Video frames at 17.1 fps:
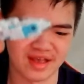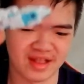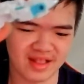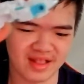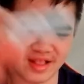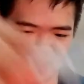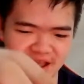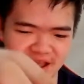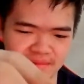
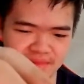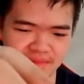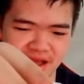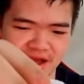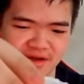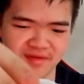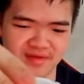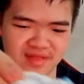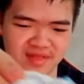lay him
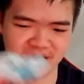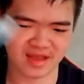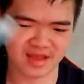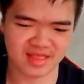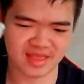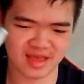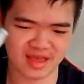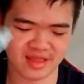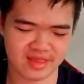down like
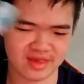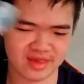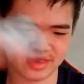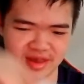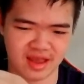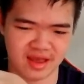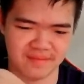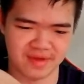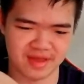that
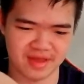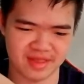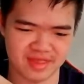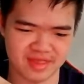i mean